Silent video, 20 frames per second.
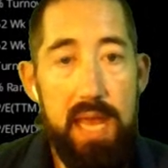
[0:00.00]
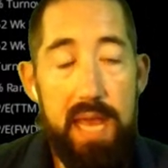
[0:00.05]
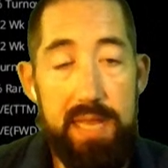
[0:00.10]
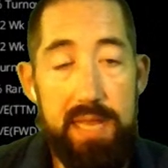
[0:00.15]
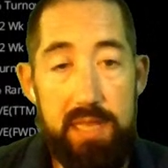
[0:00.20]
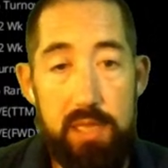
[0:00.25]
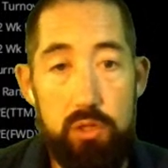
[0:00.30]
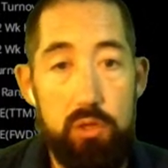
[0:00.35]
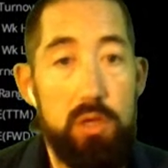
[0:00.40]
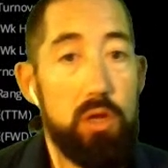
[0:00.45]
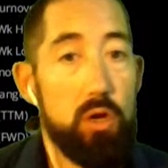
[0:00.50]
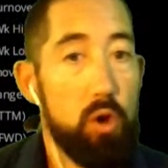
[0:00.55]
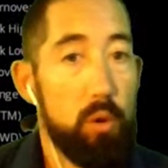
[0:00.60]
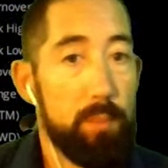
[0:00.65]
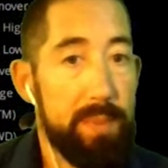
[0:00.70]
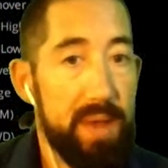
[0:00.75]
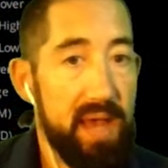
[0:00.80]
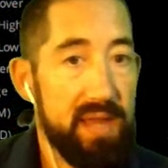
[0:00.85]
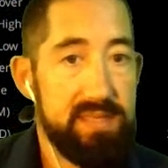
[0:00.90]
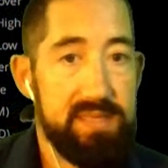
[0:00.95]
And then you can go
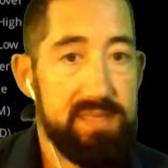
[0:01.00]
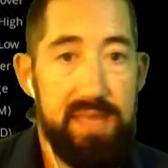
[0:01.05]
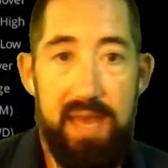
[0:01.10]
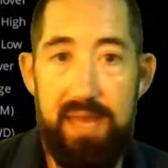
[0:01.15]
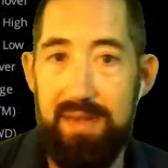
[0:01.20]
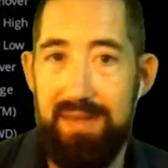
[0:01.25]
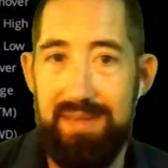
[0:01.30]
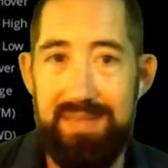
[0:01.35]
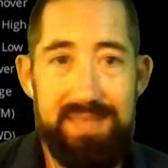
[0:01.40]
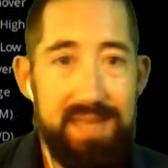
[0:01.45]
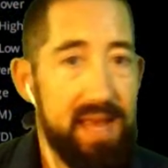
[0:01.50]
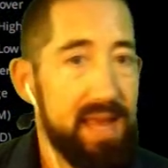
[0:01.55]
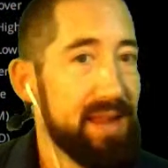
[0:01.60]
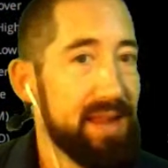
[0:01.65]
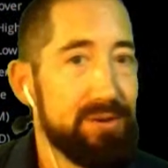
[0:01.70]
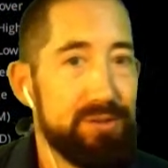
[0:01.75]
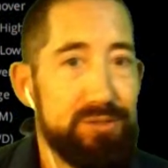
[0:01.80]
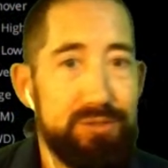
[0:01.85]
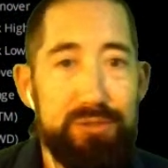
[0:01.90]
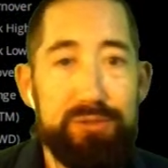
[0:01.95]
back to that in a day
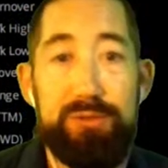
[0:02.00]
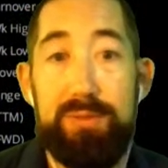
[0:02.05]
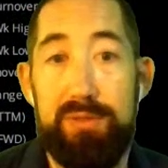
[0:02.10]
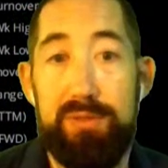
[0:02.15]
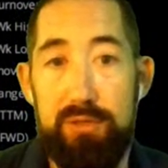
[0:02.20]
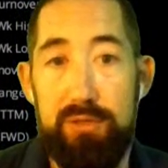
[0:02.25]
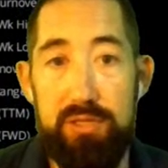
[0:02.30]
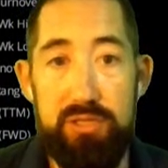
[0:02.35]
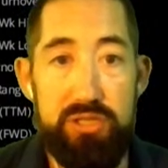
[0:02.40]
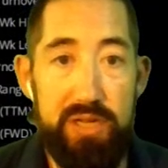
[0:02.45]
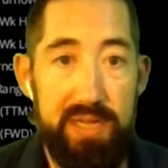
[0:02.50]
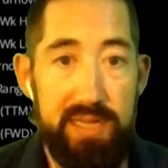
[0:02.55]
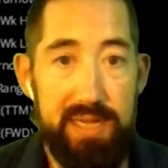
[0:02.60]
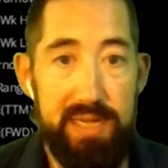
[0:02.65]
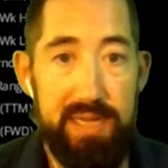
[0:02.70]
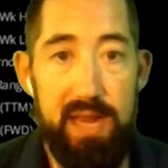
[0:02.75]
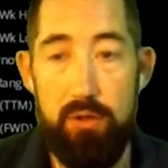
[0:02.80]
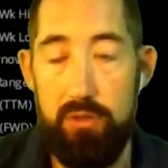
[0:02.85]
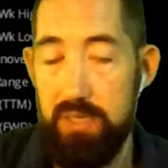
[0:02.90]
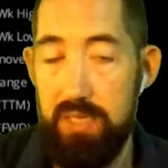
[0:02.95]
or two and you can check it
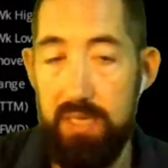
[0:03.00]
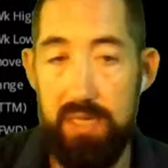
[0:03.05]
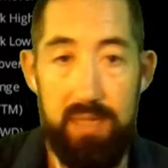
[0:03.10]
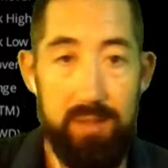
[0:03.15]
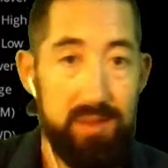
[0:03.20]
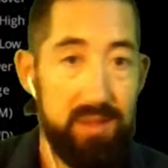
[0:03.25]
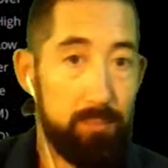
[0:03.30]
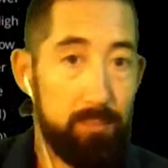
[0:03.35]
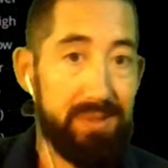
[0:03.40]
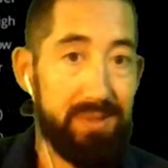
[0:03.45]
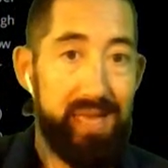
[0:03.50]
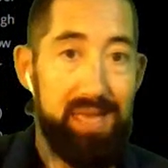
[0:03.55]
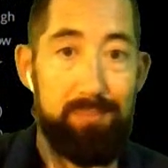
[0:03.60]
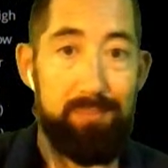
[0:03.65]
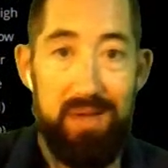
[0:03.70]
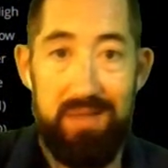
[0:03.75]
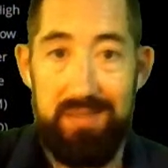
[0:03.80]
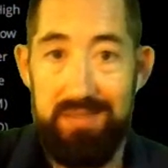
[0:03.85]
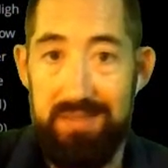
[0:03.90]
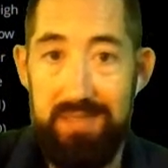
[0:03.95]
out. You can hit the play
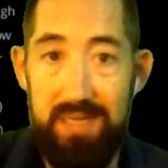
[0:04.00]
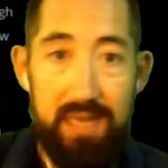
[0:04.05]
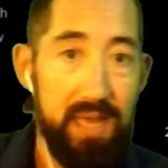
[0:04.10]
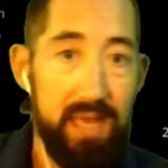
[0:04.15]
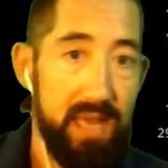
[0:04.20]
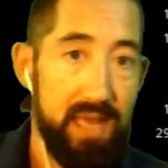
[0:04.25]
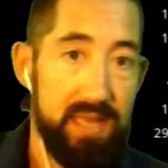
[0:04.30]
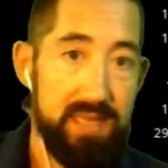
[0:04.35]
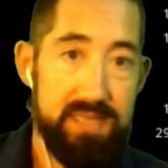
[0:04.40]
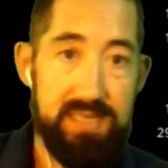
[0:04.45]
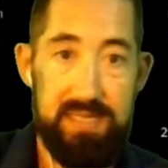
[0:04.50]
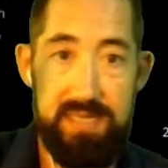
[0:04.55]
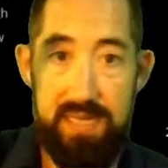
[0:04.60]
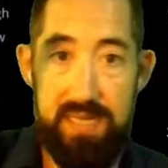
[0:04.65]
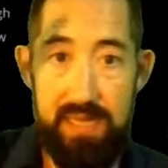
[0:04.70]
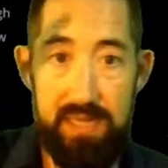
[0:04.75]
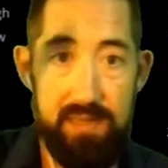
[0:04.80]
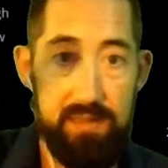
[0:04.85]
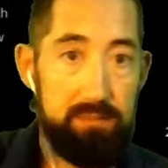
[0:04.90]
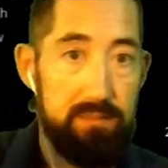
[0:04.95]
button and
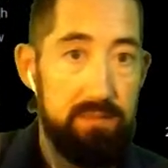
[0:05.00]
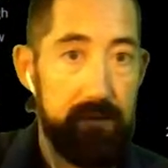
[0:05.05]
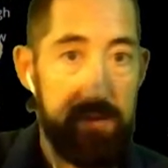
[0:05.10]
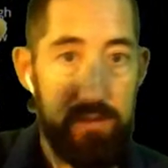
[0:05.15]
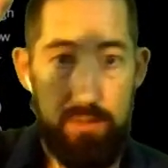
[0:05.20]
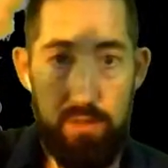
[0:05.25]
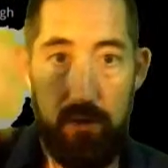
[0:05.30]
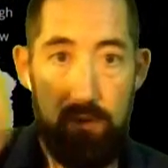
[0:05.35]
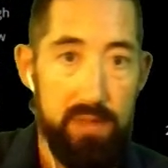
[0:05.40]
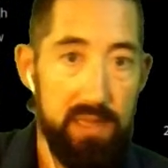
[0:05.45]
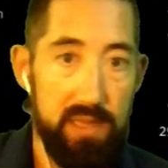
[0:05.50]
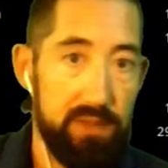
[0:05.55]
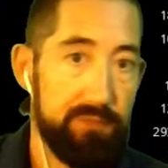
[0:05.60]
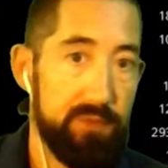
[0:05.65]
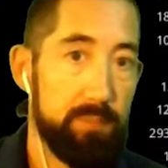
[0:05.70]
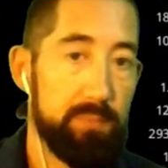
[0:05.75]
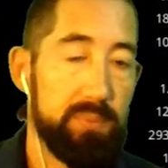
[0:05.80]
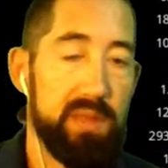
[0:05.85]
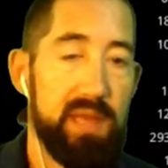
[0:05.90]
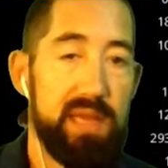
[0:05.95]
see, you know, if
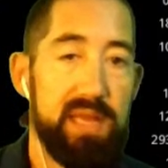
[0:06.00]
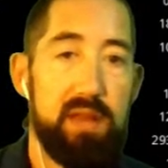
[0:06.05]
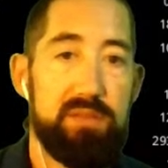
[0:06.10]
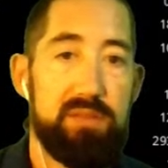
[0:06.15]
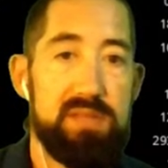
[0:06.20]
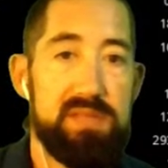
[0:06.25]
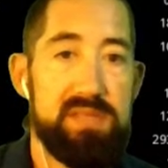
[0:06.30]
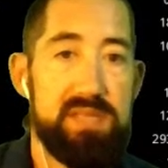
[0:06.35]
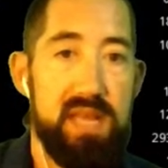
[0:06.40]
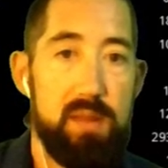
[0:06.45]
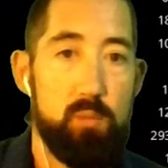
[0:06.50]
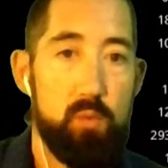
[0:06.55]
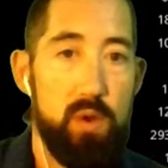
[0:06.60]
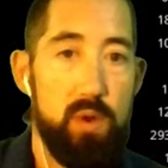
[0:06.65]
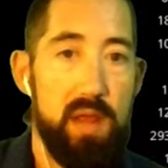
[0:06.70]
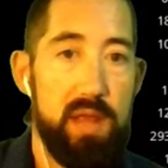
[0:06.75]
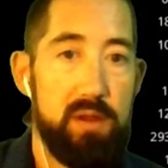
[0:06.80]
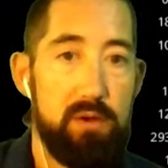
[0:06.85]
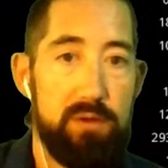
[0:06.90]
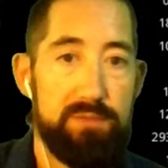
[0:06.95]
it played out the same
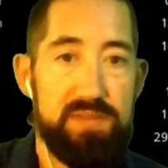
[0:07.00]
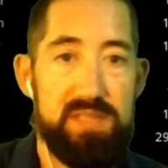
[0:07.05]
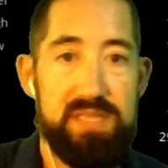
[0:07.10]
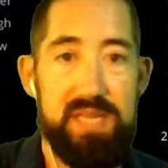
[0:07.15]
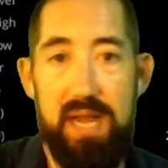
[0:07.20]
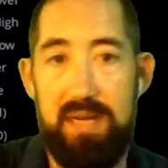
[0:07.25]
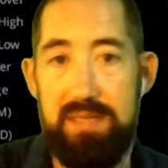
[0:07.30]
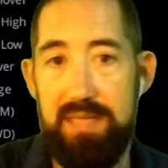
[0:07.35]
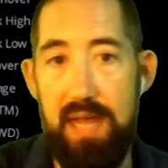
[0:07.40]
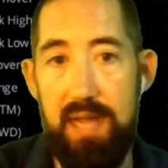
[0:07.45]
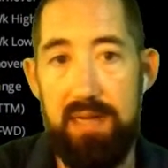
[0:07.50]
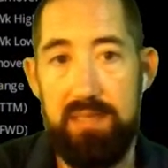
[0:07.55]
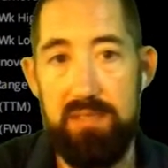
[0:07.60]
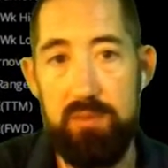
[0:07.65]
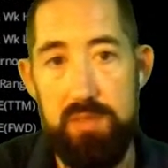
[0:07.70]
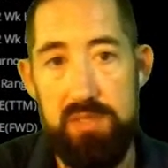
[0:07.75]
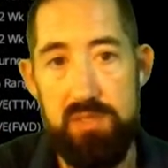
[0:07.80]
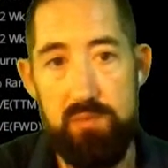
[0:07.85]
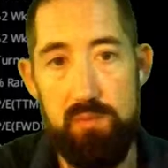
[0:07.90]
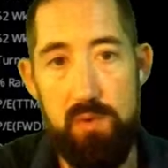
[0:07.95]
way or if Stock Docta'
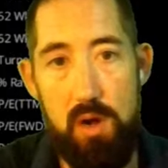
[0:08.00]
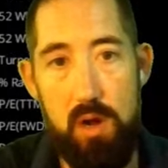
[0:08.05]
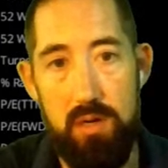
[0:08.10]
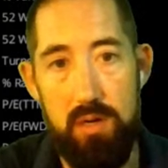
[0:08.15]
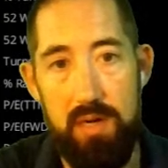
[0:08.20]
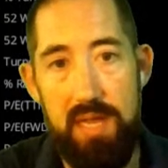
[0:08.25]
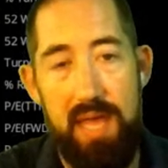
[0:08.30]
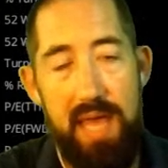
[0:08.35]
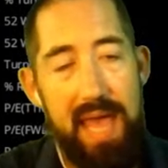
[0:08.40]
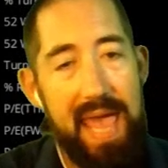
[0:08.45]
was wrong.